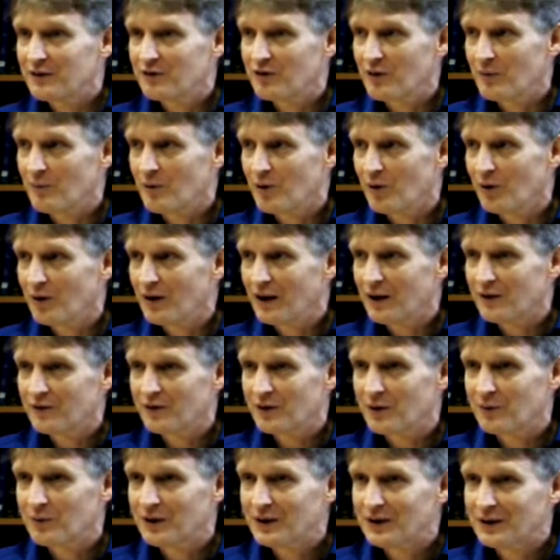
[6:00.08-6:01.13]
from all over
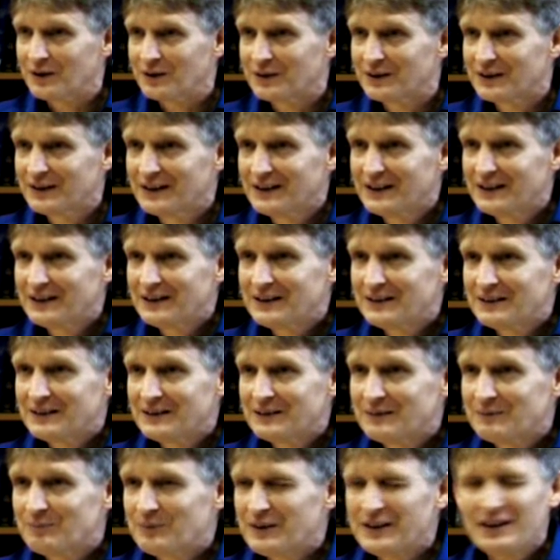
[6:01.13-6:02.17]
the world,
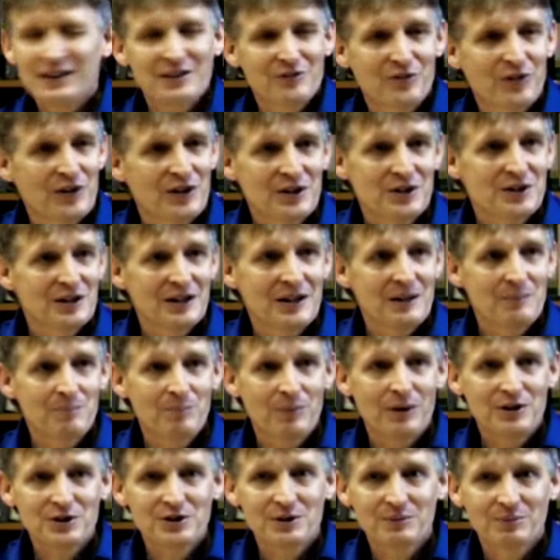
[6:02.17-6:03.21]
but it's virtually
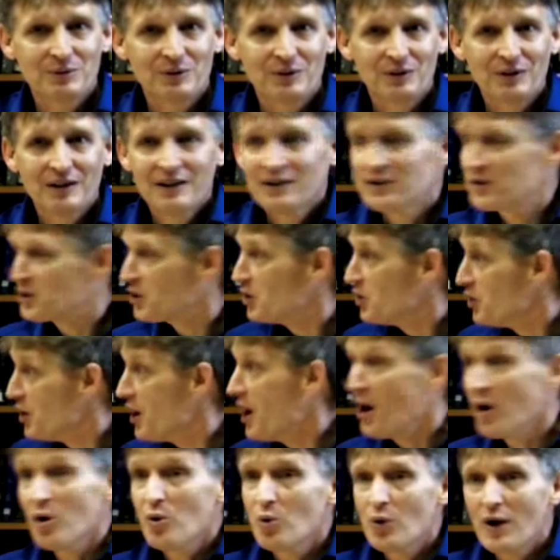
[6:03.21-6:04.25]
impossible to
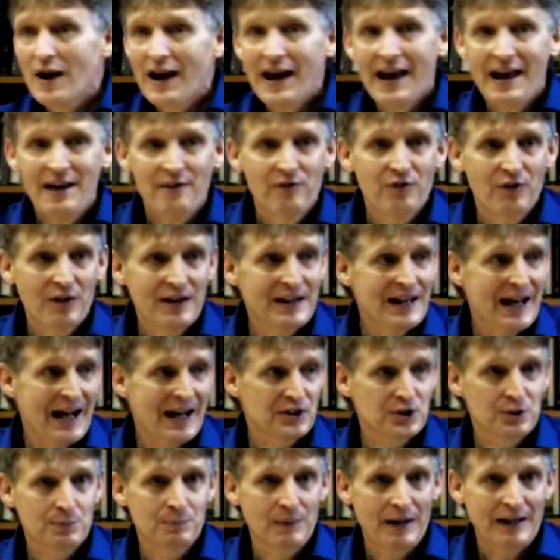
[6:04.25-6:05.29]
know every
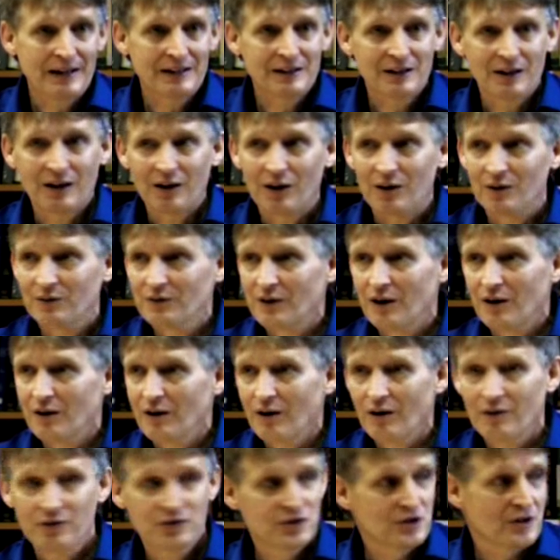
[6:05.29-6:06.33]
aspect
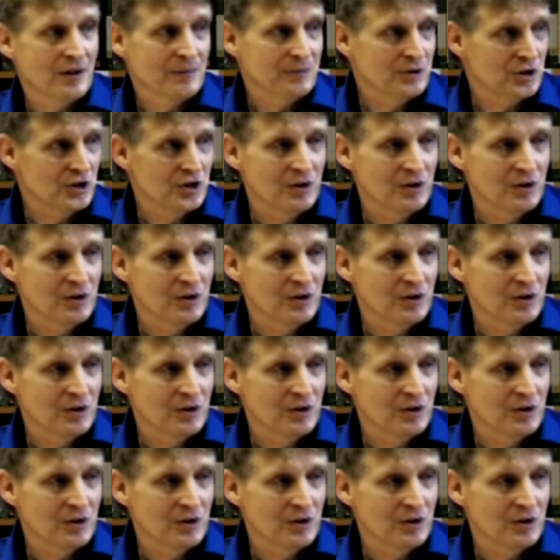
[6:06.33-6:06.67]
of scripture.